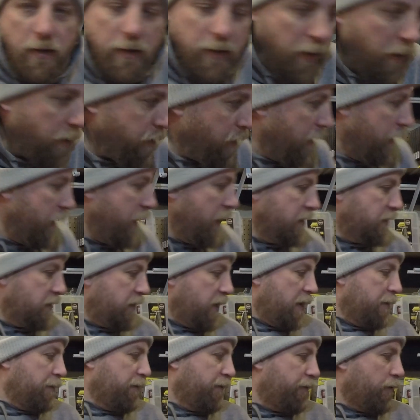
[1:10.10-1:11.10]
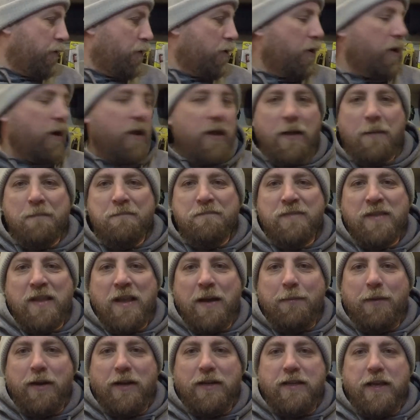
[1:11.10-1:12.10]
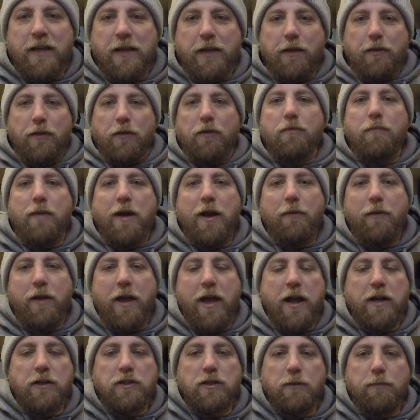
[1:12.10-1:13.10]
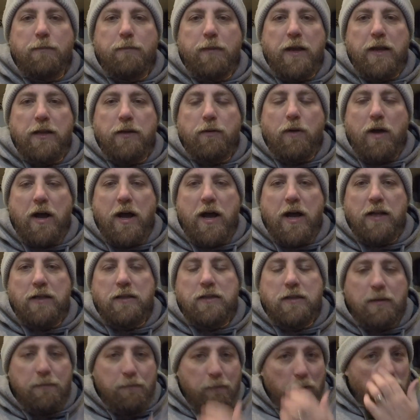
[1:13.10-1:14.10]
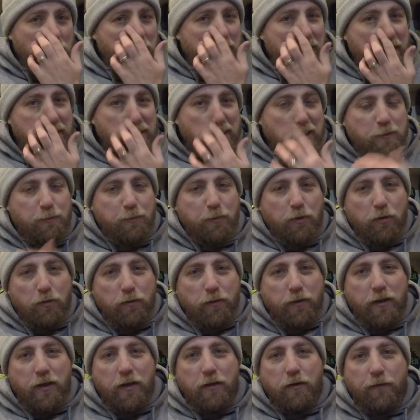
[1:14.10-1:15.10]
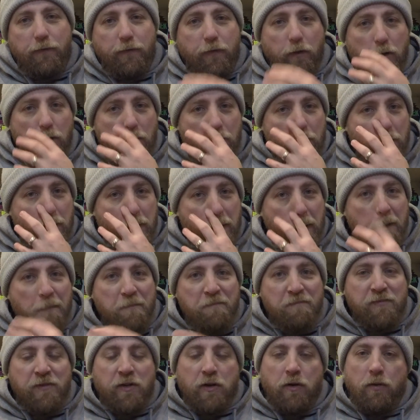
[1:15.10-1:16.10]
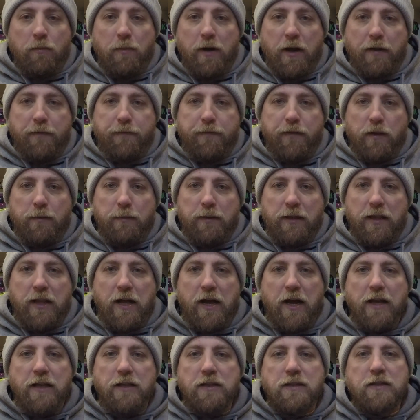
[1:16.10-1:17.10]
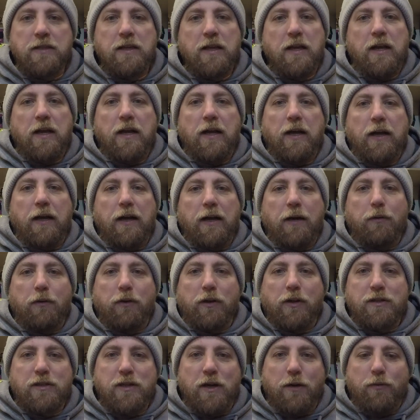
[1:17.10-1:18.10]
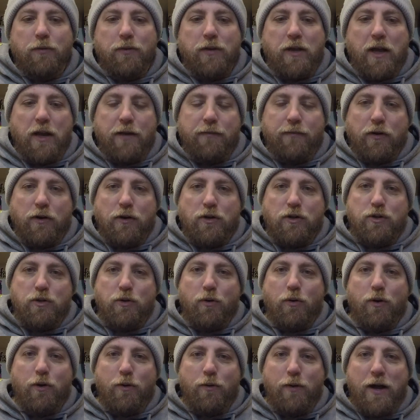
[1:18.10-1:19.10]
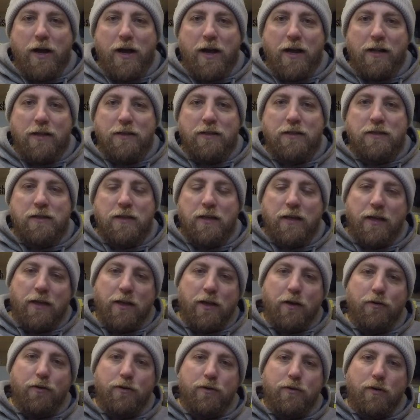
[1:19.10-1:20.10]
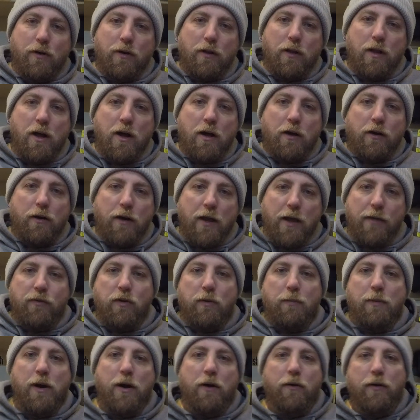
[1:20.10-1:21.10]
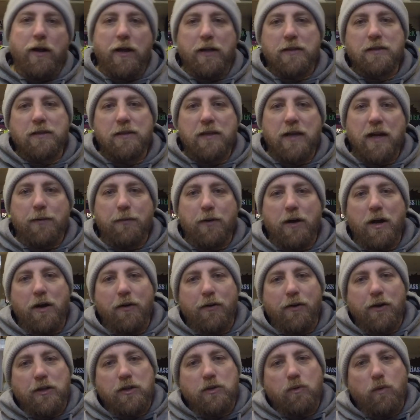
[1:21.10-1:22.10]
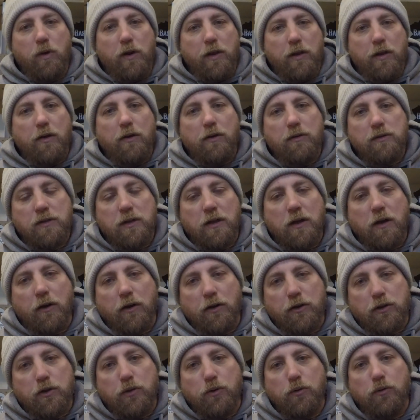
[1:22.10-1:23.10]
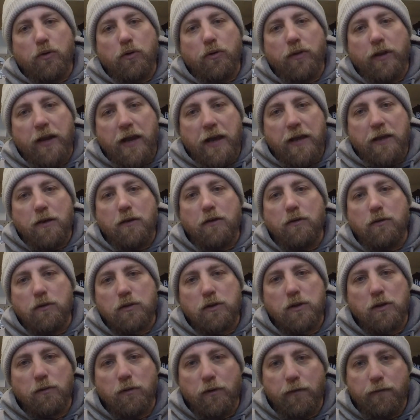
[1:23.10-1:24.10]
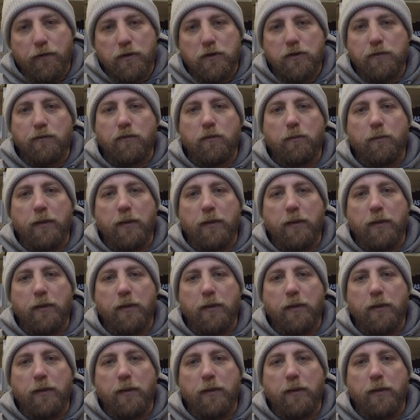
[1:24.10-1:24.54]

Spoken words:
All right, as stated before, I'm going to take you through my reaction bait rods. Most of these are spooled with either fluoro or monofilament lines. We're going to start with kind of our shorter rods and go into our longer, heavier power rods and talk about how each one of those are a tool that I use when fishing for